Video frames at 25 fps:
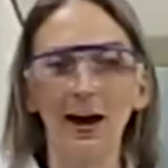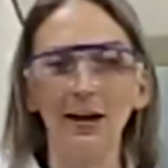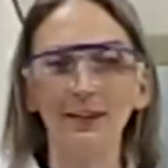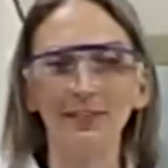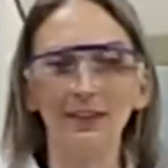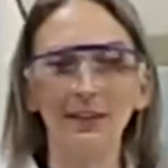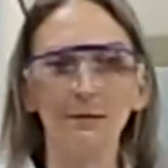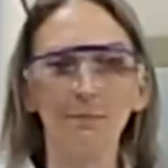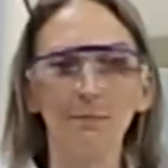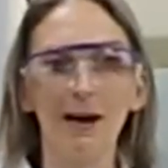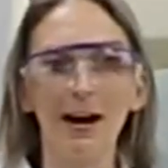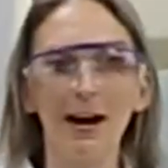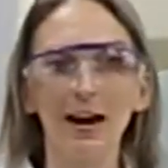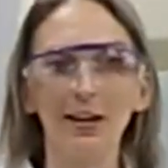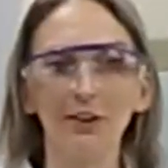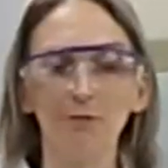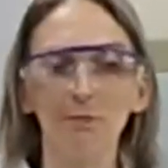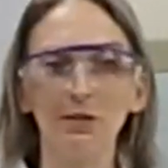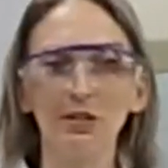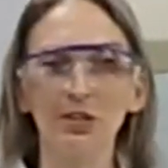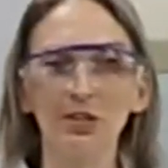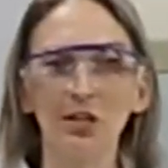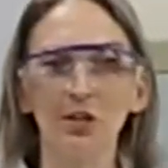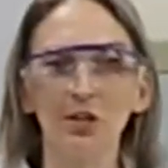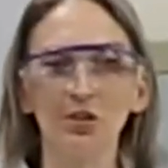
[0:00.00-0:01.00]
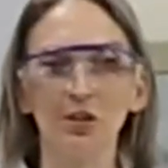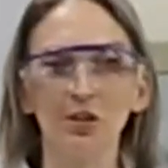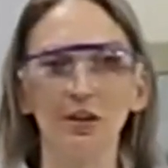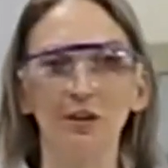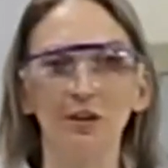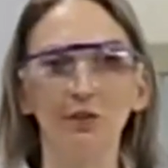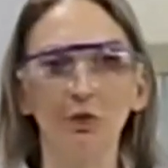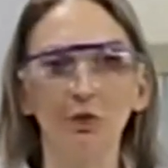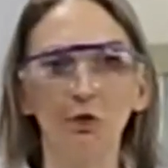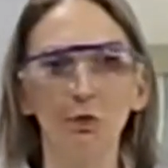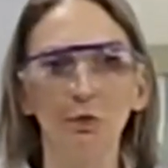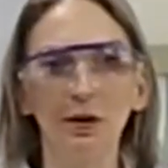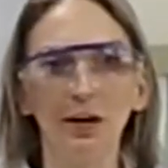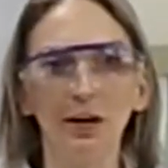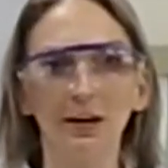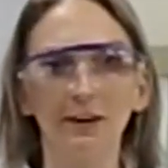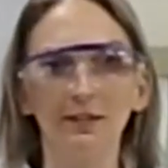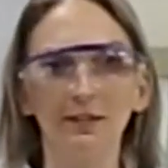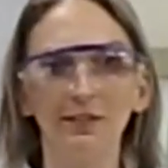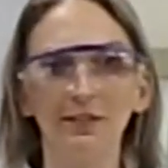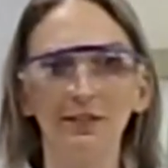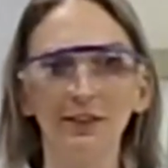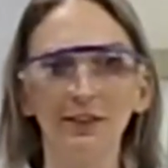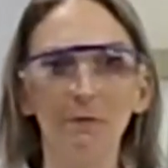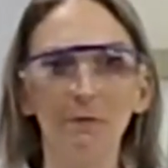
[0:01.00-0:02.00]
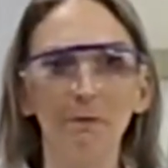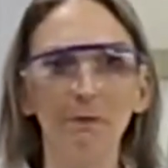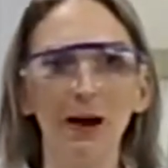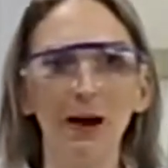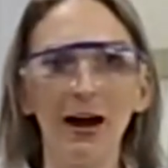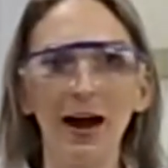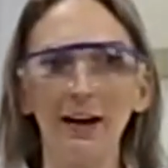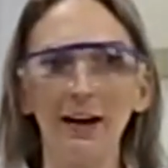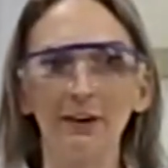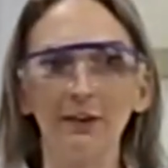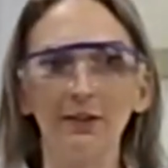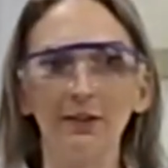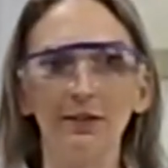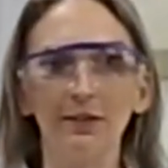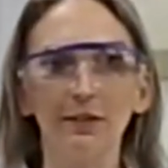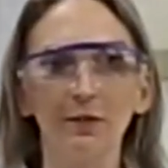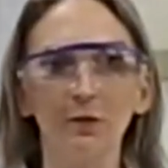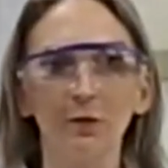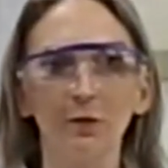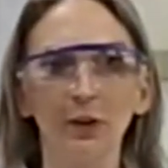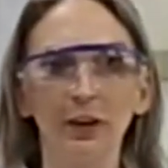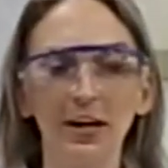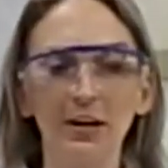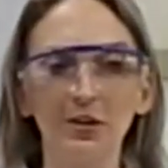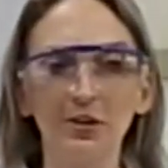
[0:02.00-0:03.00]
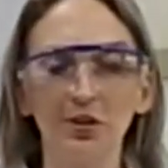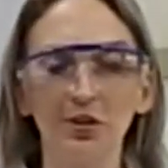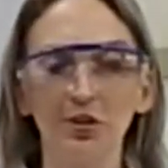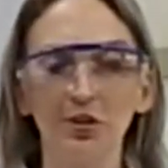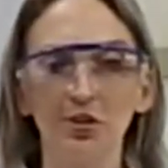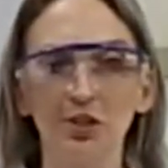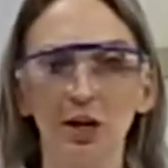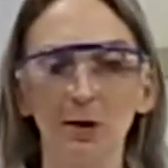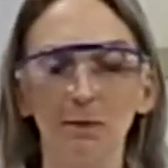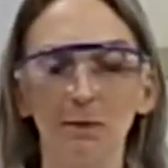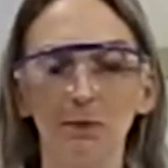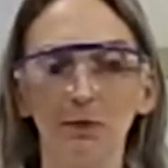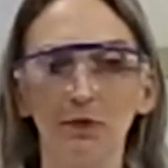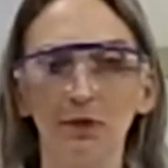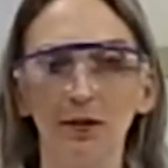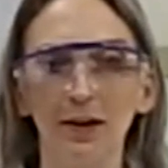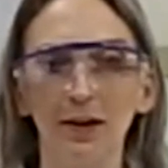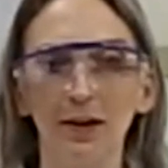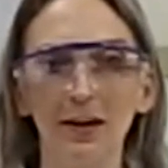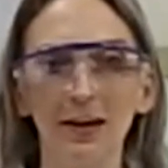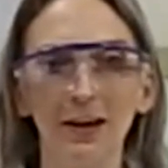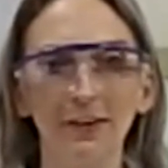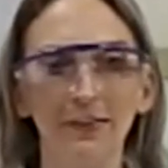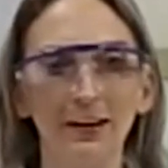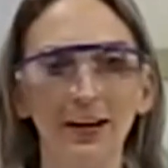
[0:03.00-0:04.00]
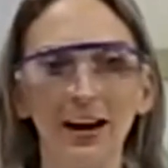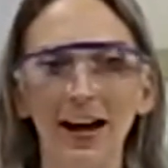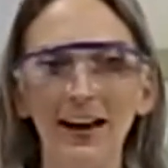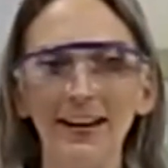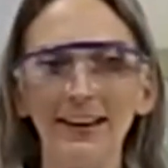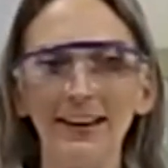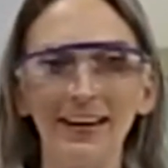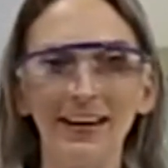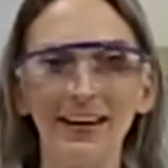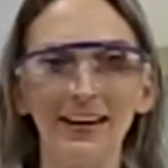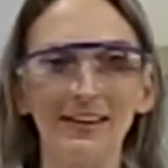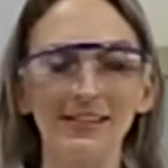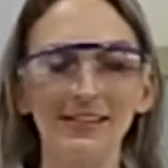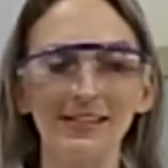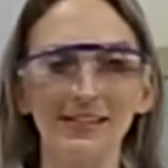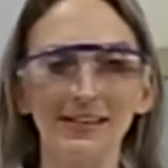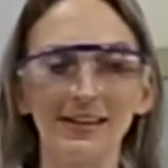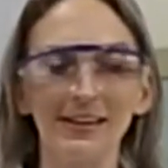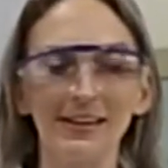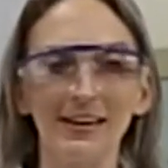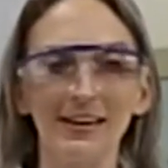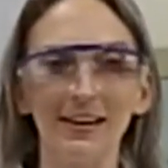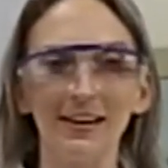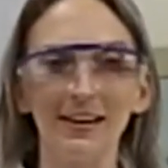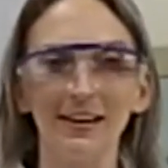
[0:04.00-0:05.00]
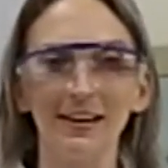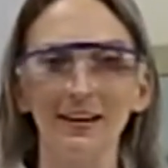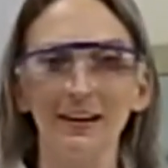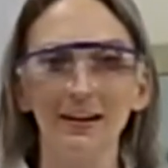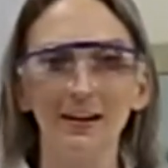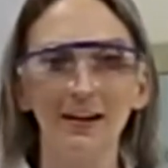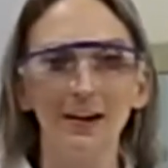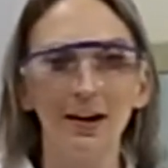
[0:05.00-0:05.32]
I think mathematicians who can see patterns and relationships that I can't see.